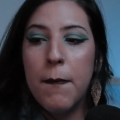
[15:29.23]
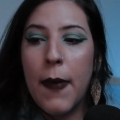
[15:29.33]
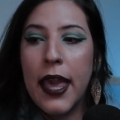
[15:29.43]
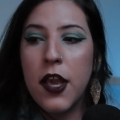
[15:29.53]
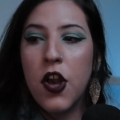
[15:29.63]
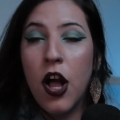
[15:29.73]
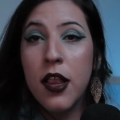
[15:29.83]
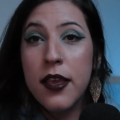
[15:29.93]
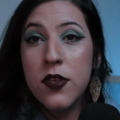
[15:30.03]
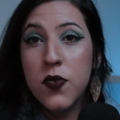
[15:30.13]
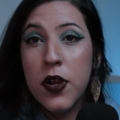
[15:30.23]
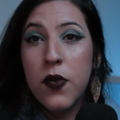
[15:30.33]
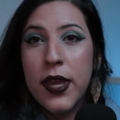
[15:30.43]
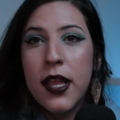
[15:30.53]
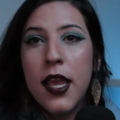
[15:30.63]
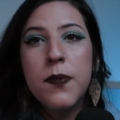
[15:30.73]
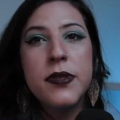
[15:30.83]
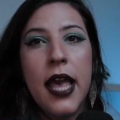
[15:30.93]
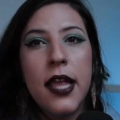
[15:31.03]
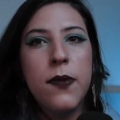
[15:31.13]
My colleagues were really
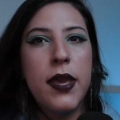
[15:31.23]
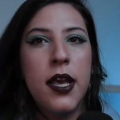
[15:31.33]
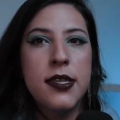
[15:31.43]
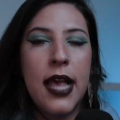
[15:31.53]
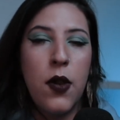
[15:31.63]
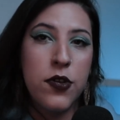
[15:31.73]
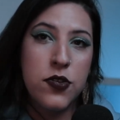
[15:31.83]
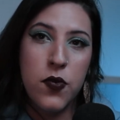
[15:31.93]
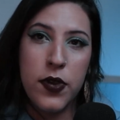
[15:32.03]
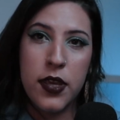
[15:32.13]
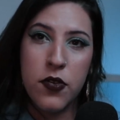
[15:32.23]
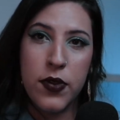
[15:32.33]
upset because I was doing